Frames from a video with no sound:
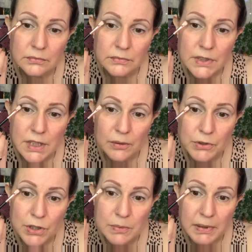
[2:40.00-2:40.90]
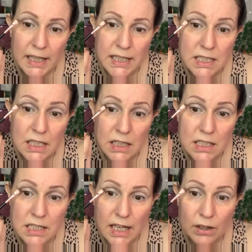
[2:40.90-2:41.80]
So I'm just placing this
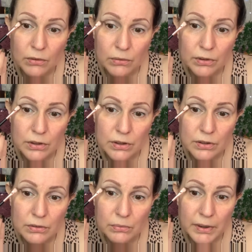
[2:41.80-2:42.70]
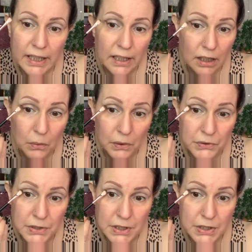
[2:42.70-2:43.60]
down where I
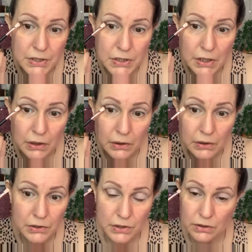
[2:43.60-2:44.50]
want it to start.